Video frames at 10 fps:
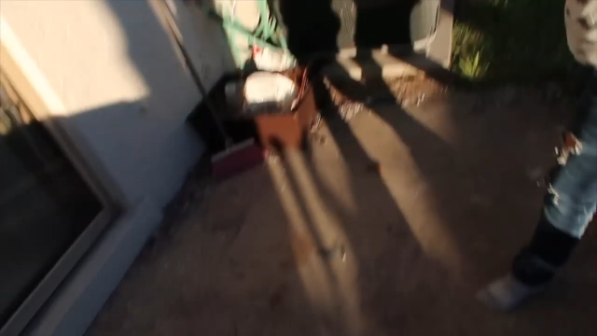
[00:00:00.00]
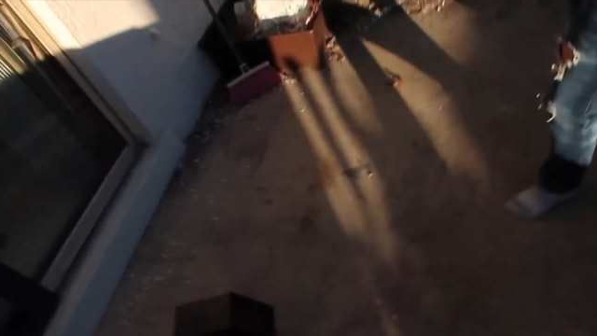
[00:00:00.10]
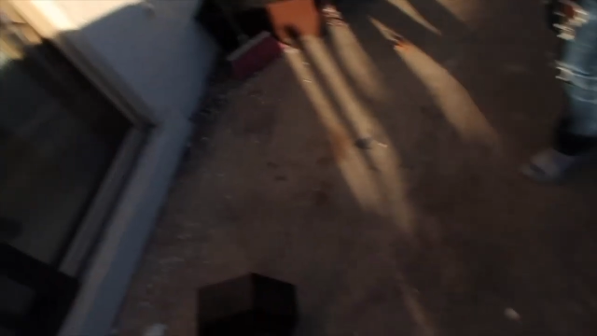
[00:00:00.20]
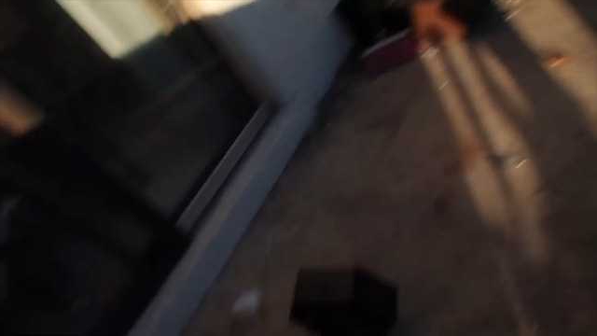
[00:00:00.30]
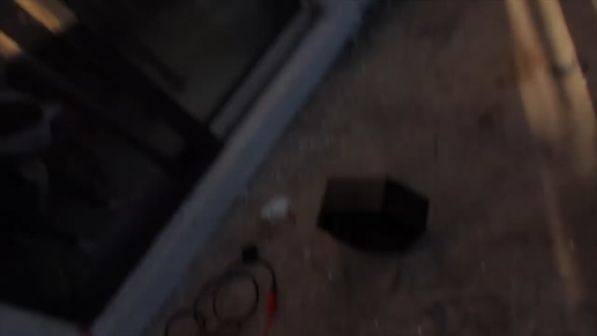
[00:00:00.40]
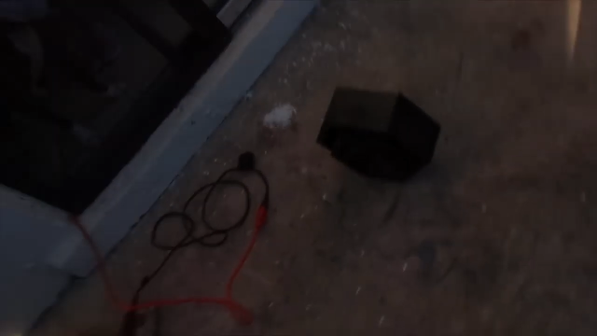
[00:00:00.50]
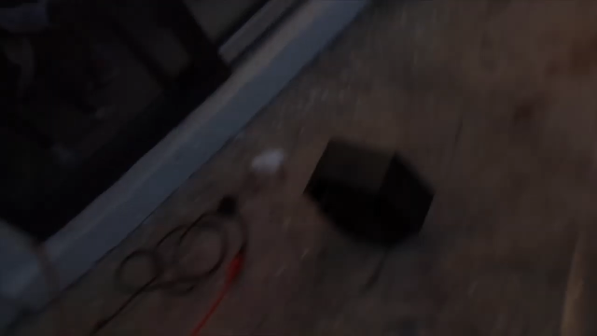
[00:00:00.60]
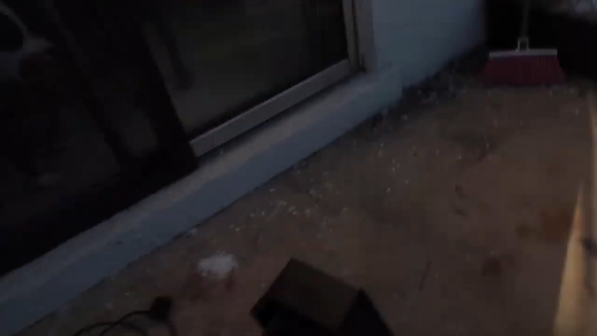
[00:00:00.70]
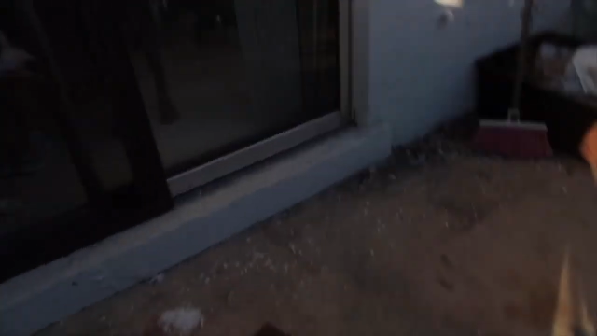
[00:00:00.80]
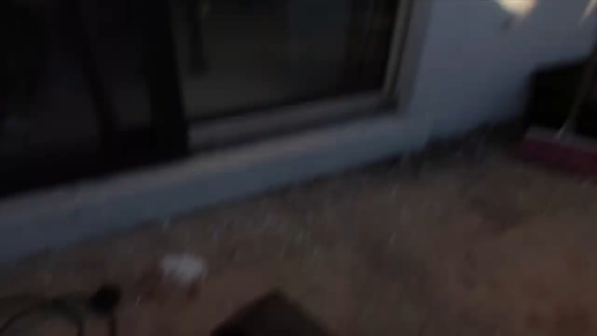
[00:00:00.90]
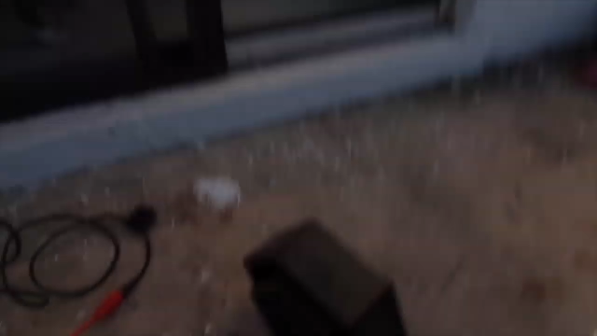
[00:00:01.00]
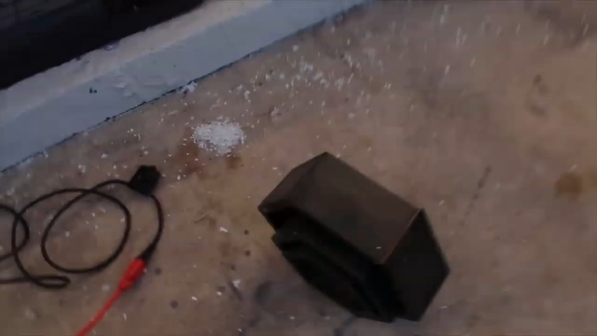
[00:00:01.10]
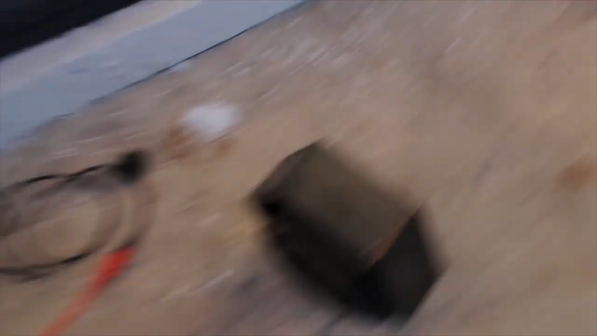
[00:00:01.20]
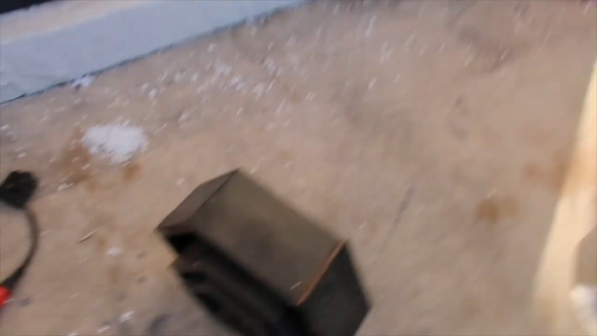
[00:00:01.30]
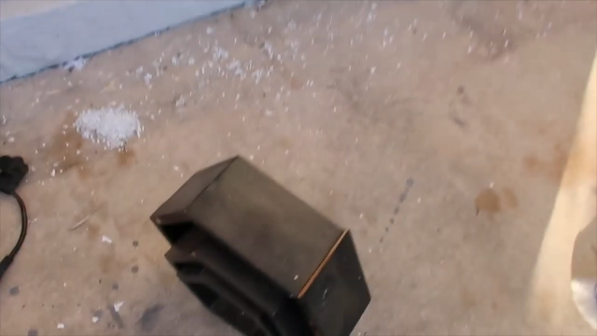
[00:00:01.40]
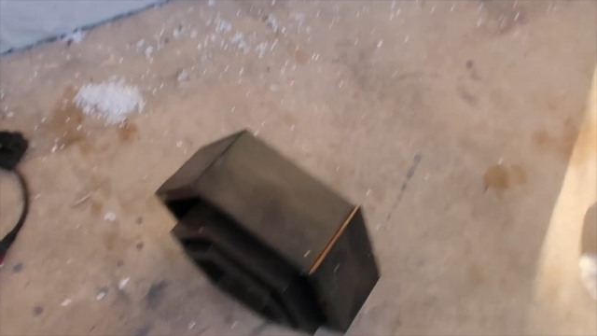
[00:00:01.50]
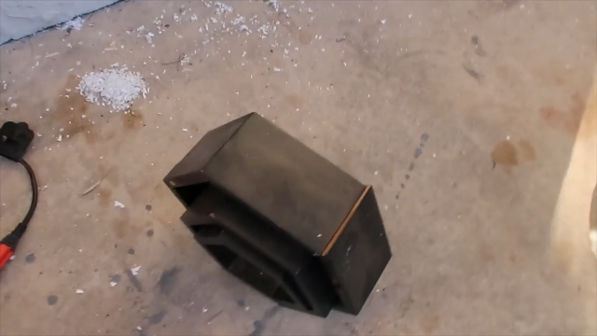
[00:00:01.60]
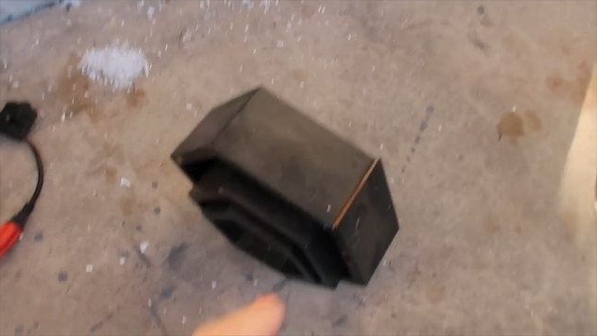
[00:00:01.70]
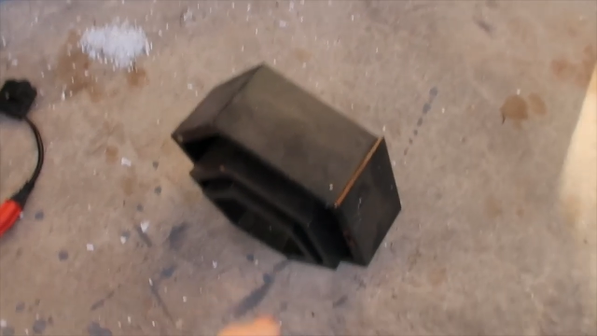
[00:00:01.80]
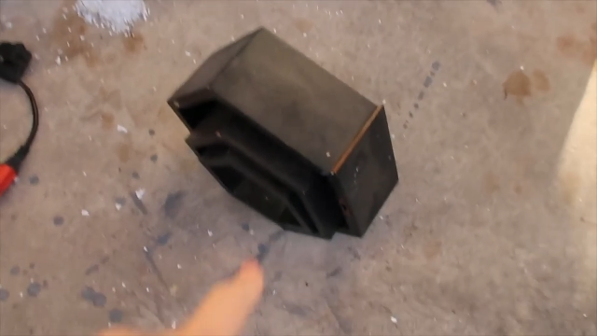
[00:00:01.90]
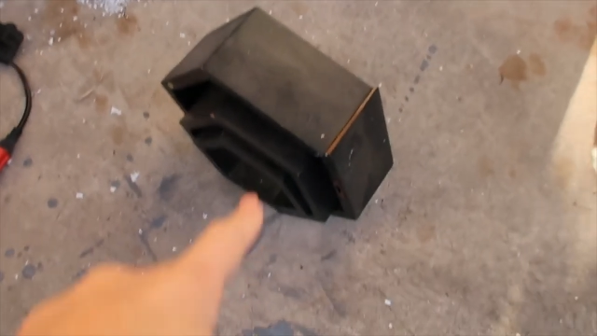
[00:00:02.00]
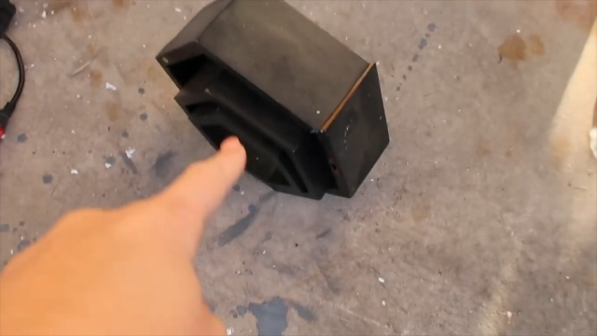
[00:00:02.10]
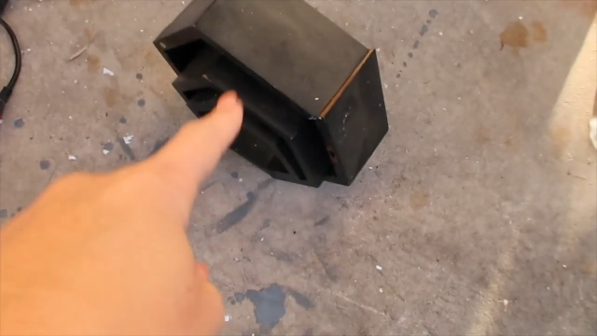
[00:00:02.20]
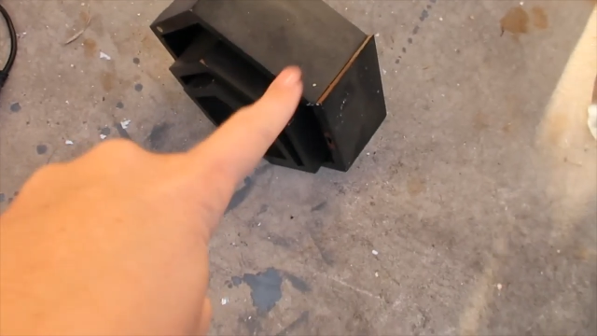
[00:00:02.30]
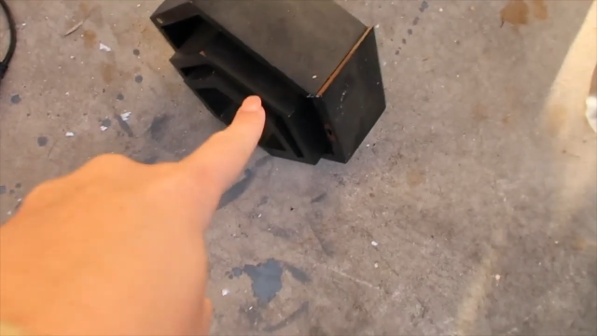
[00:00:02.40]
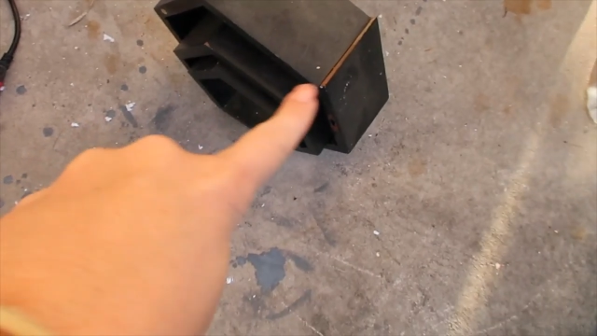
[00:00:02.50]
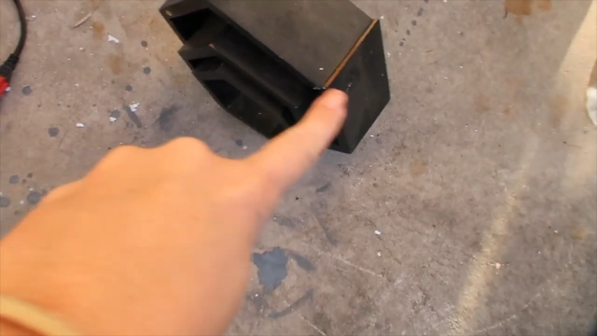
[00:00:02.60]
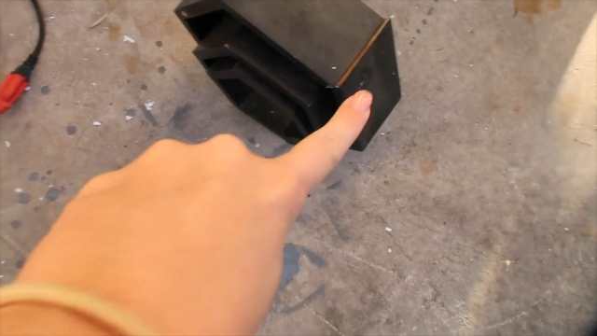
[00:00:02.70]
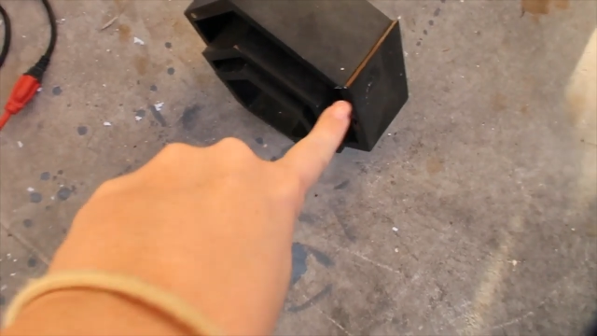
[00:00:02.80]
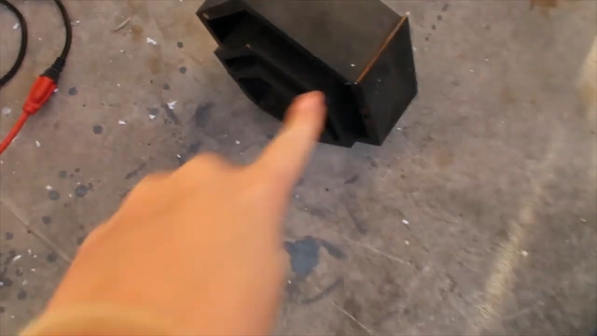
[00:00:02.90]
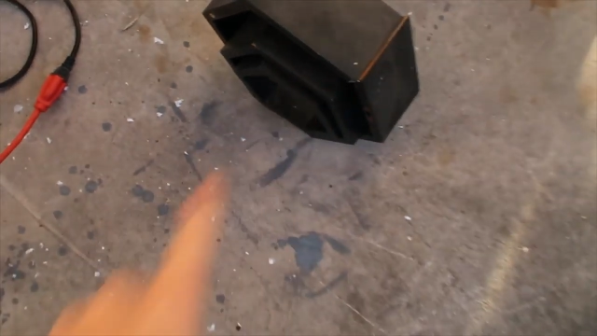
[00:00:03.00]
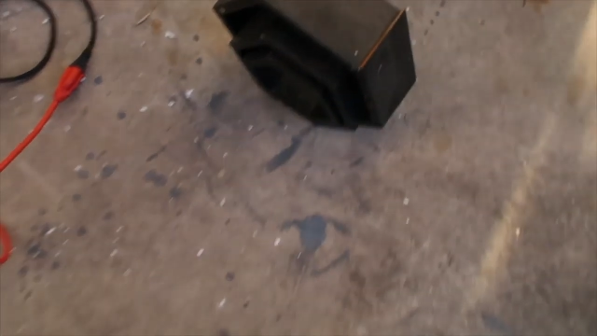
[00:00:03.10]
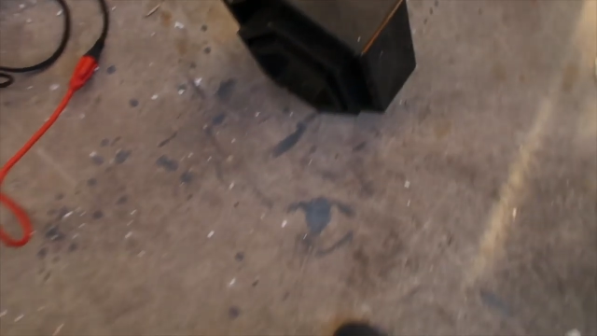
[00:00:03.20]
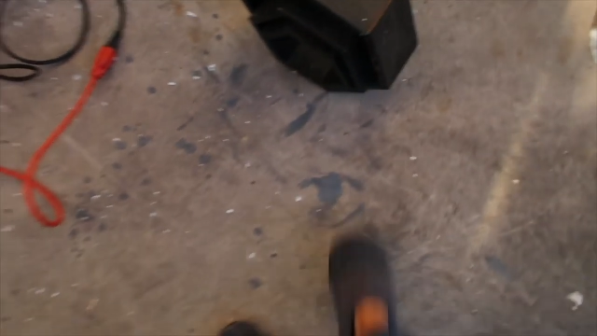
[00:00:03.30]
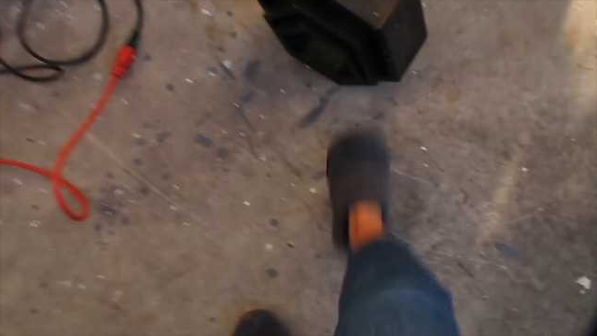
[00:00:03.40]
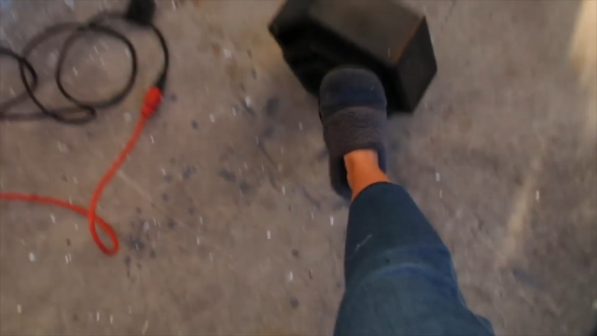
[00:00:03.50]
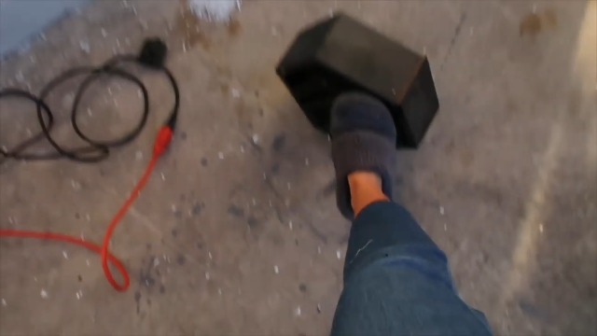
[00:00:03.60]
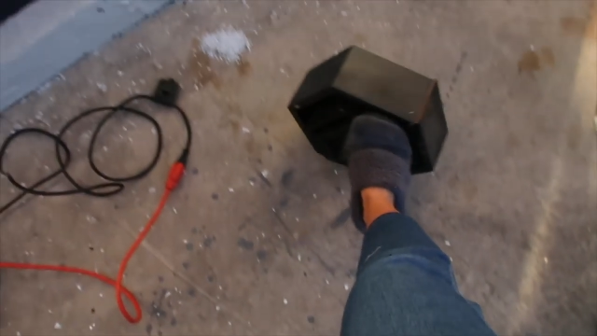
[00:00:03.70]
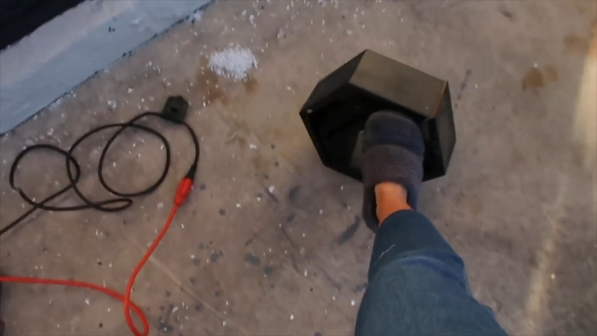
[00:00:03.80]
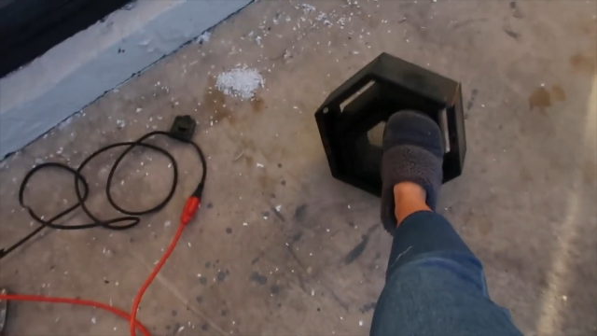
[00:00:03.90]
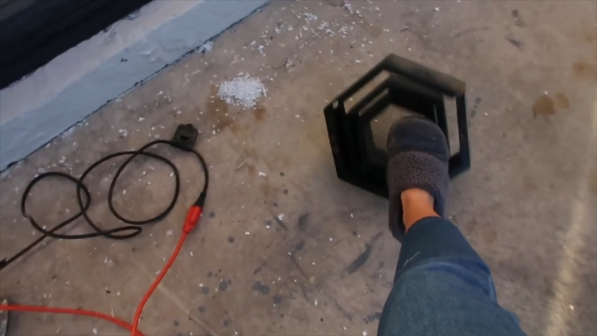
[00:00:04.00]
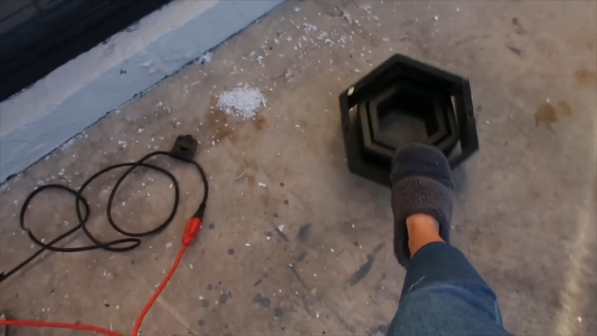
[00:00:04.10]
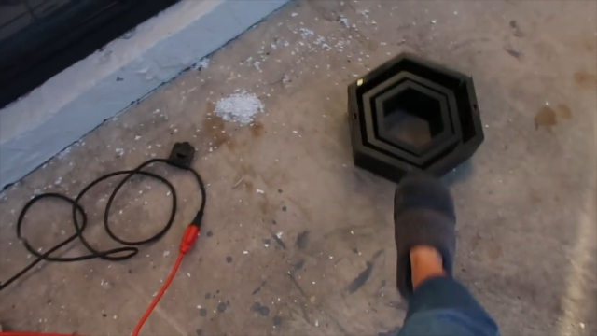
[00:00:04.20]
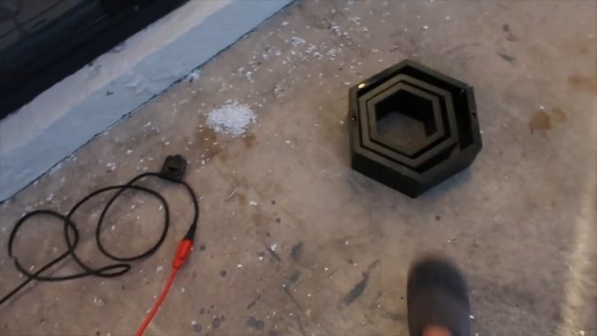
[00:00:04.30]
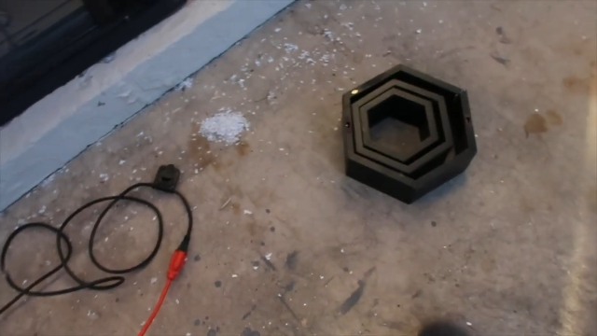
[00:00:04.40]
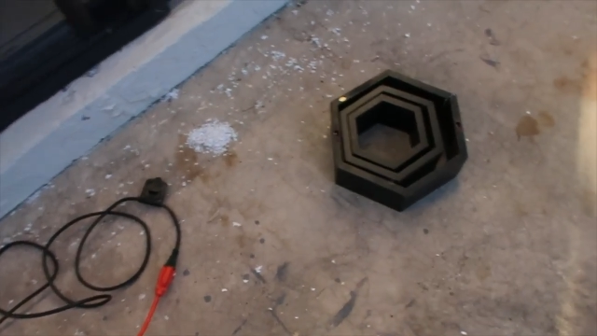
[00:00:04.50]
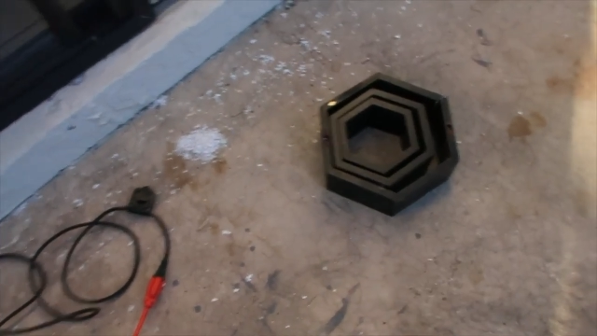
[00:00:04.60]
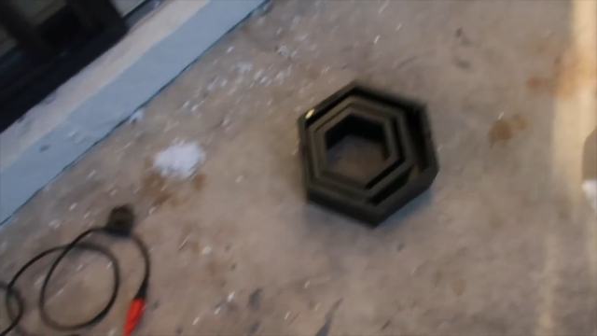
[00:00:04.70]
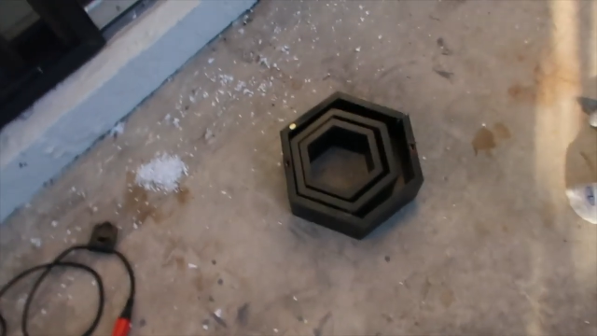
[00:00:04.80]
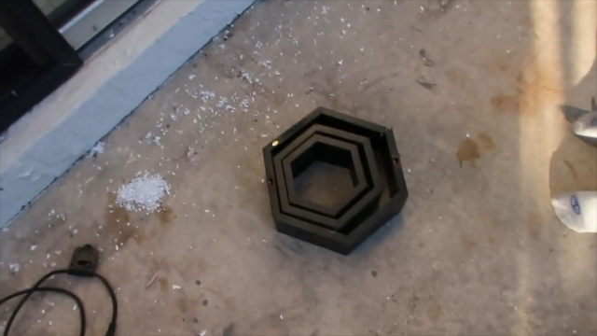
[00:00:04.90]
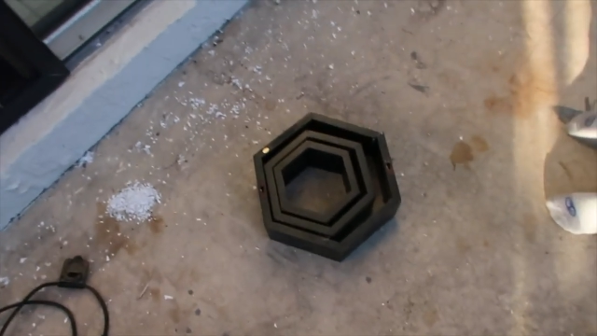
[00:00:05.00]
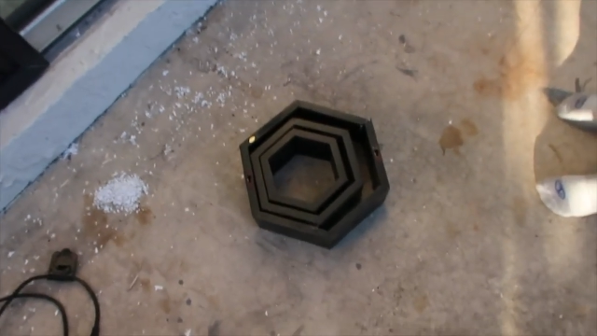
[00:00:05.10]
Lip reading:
(no speaker visible)